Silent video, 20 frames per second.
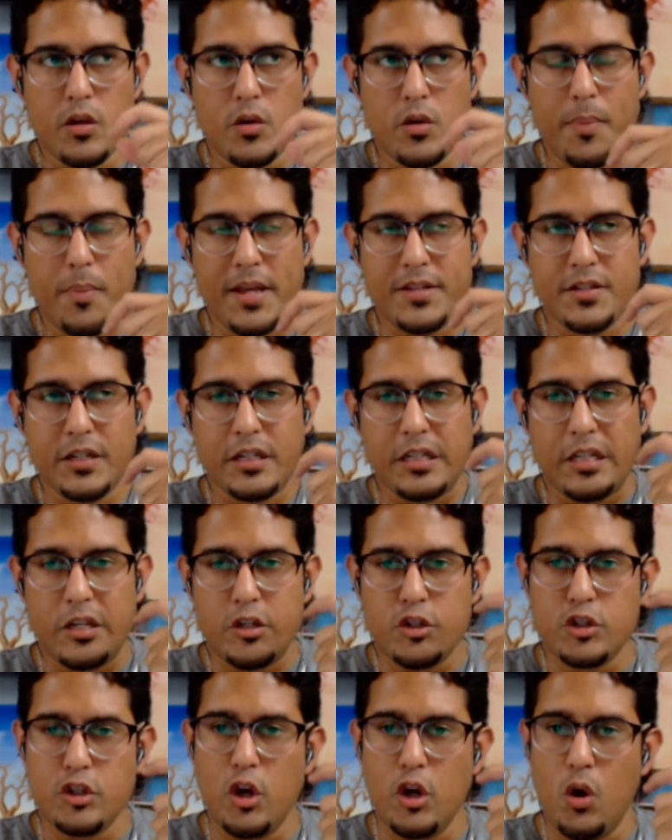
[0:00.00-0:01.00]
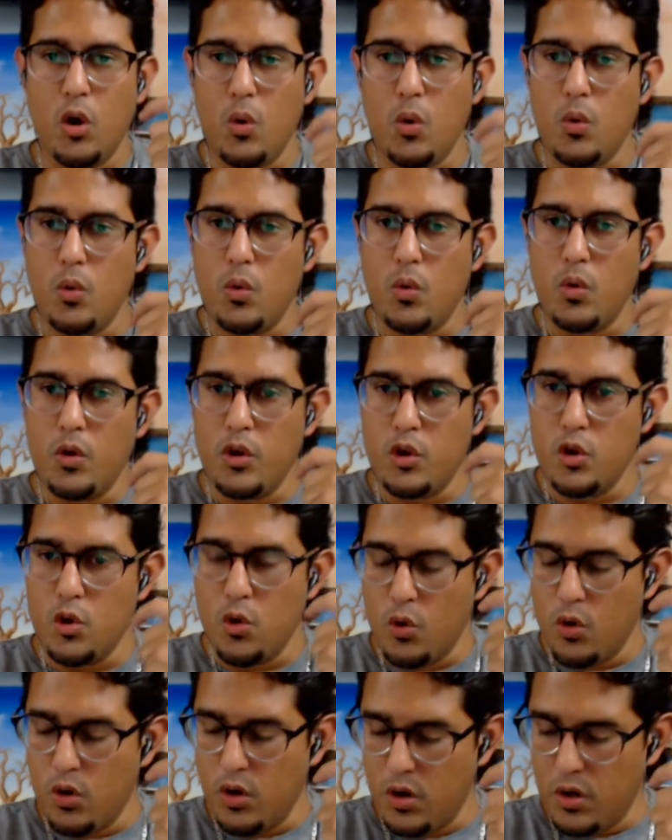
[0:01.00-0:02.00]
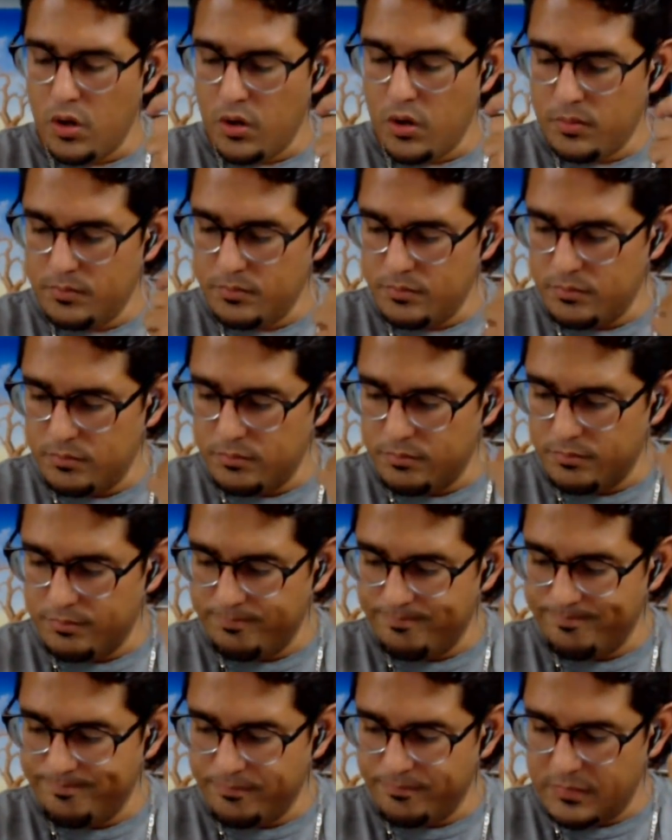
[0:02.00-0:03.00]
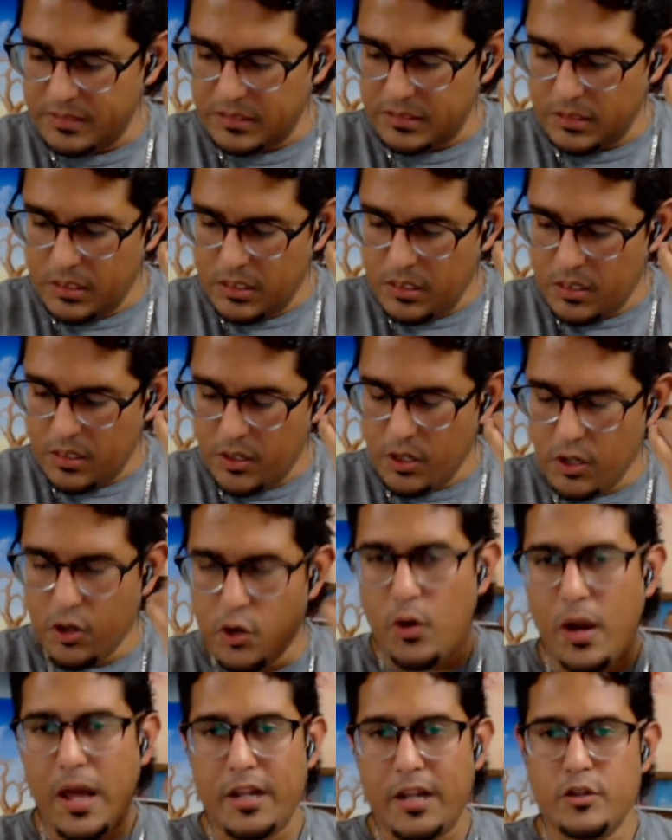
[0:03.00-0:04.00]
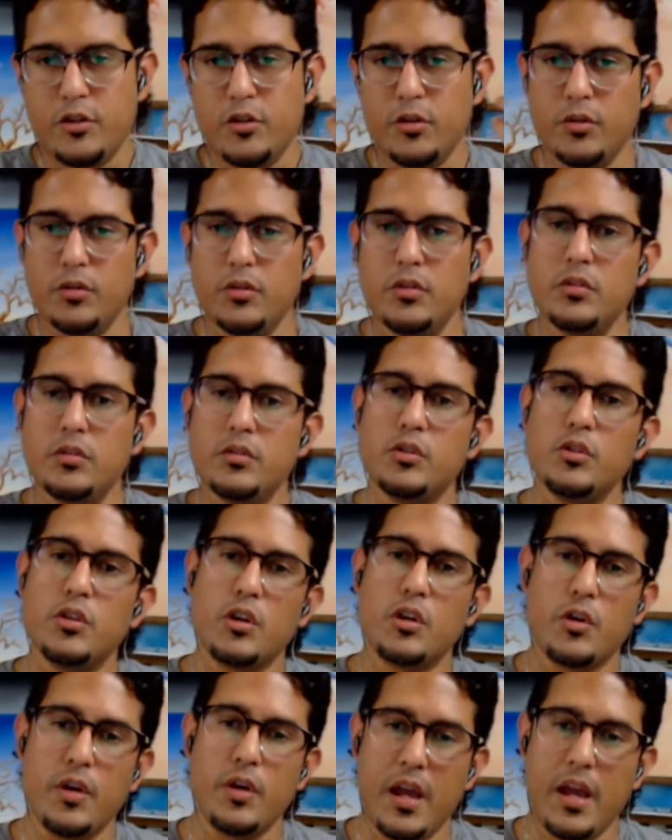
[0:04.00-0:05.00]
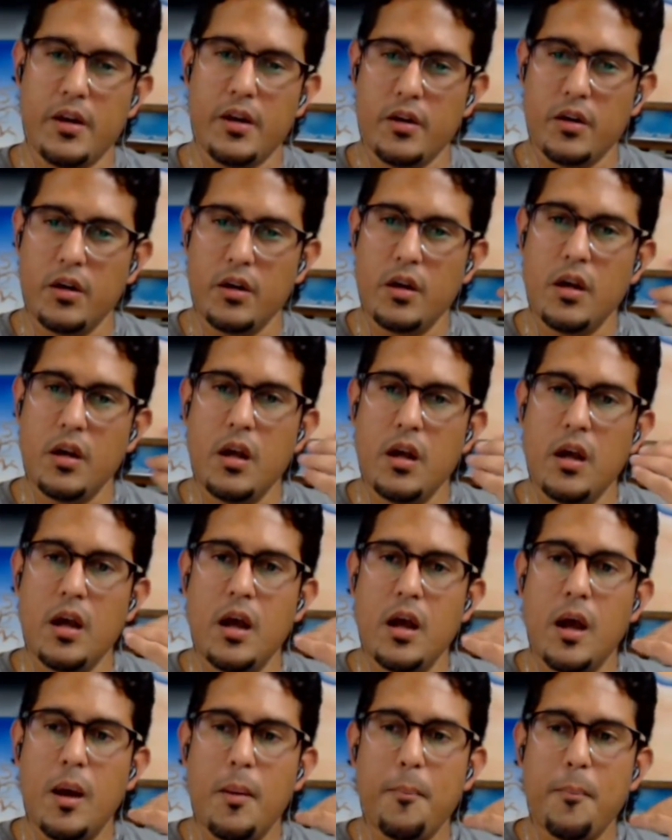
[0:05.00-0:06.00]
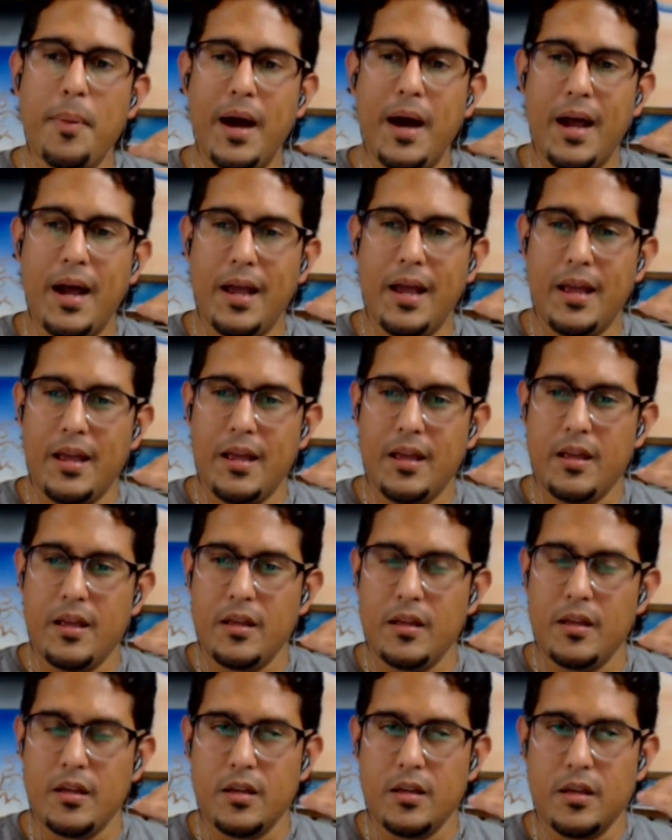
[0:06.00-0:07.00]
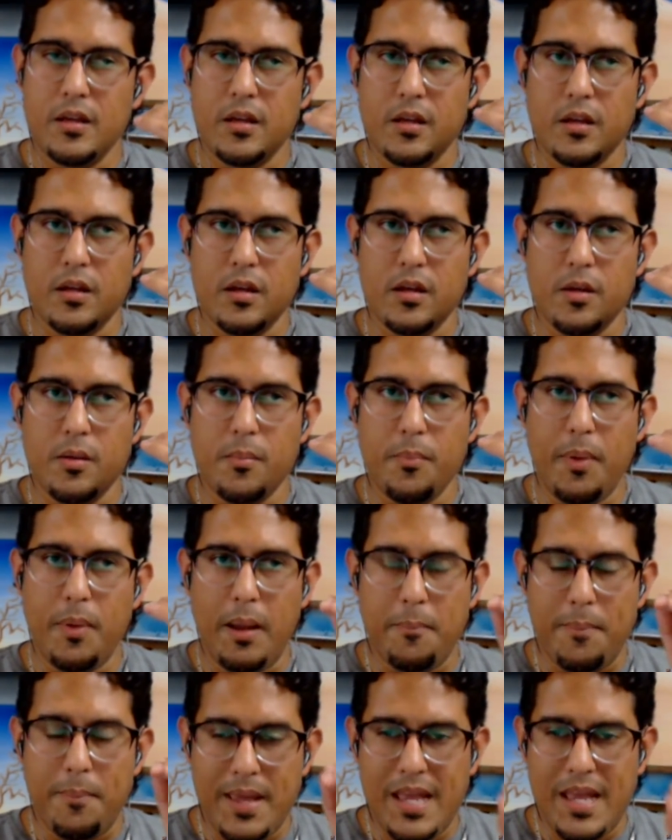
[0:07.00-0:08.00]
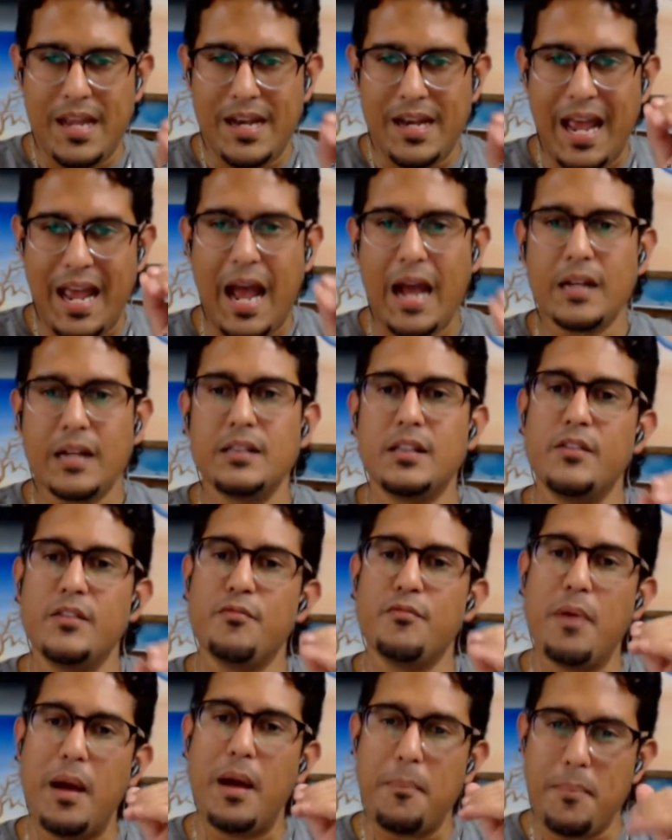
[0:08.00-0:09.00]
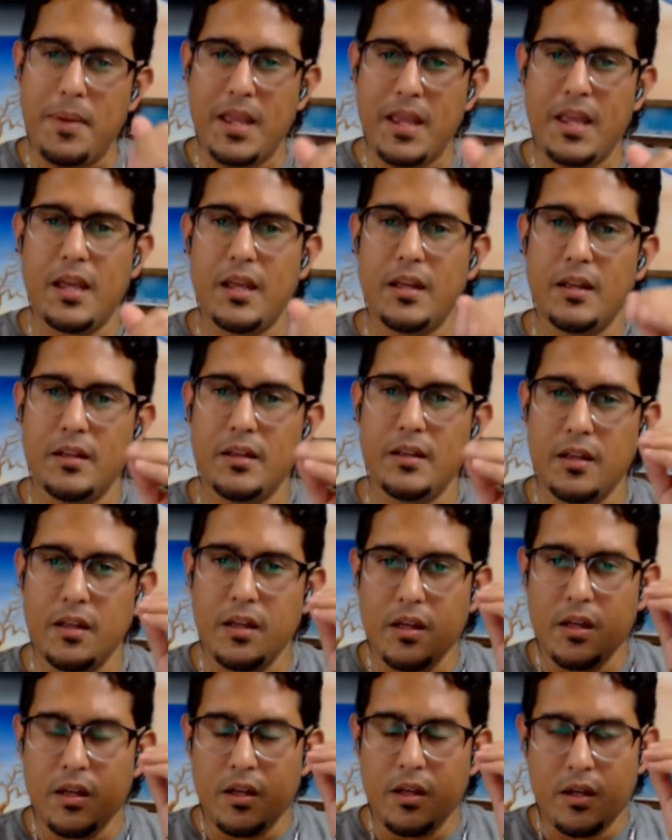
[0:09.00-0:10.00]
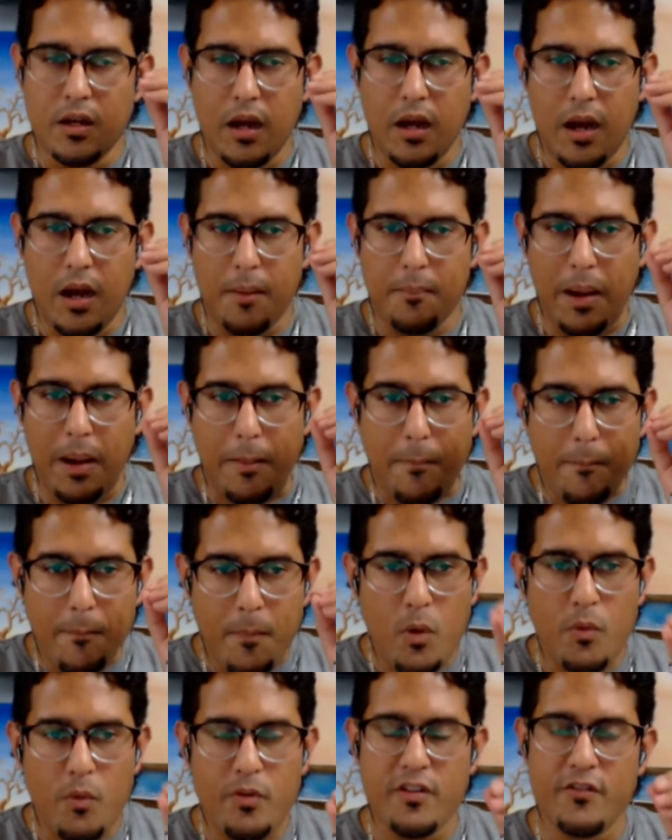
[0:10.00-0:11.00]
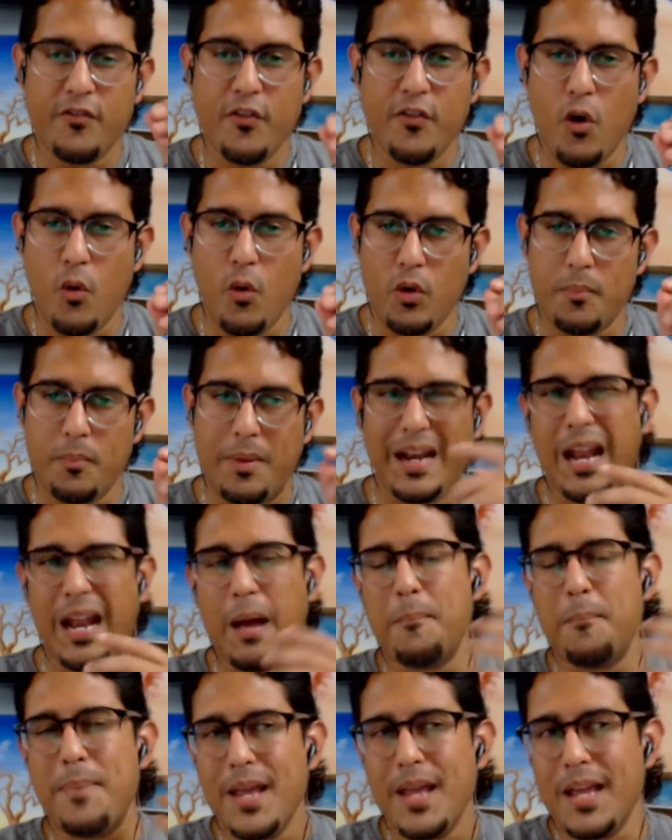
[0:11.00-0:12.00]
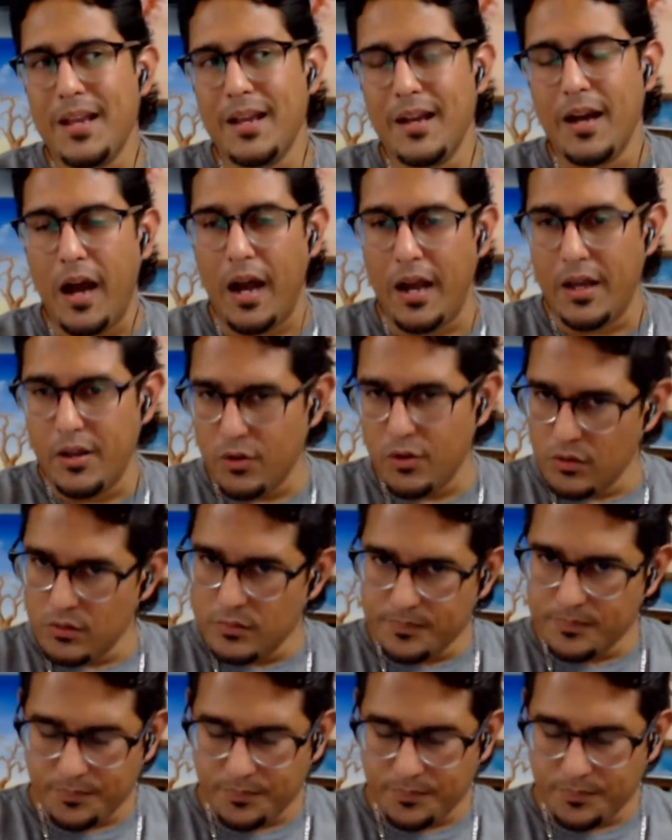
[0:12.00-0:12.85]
basically show your gratitude to the creator by being active, by being by moving forward, by not being idle.